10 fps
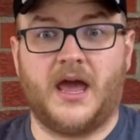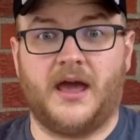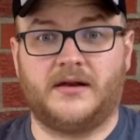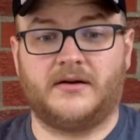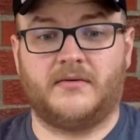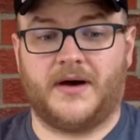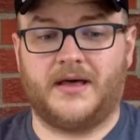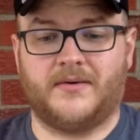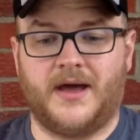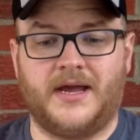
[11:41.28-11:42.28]
And
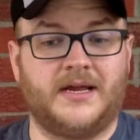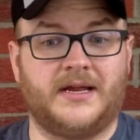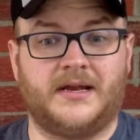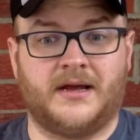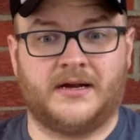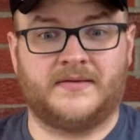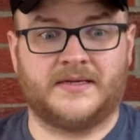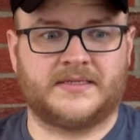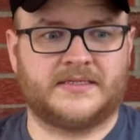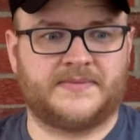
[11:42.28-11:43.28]
by the way, none of this is